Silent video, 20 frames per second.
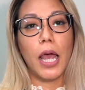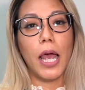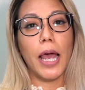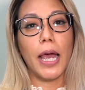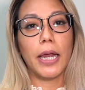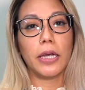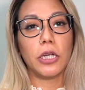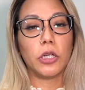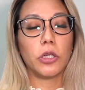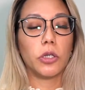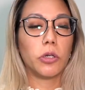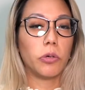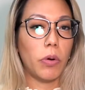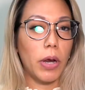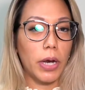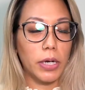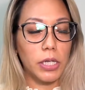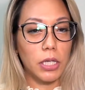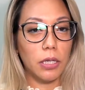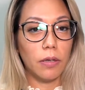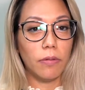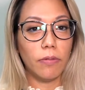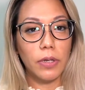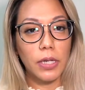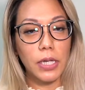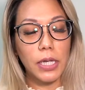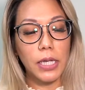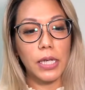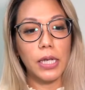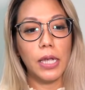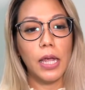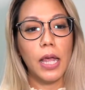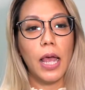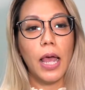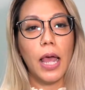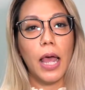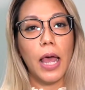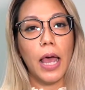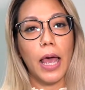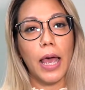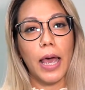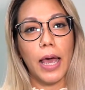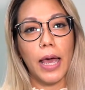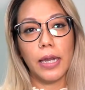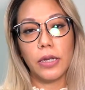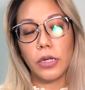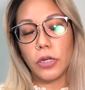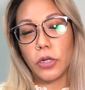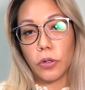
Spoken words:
and your creativity and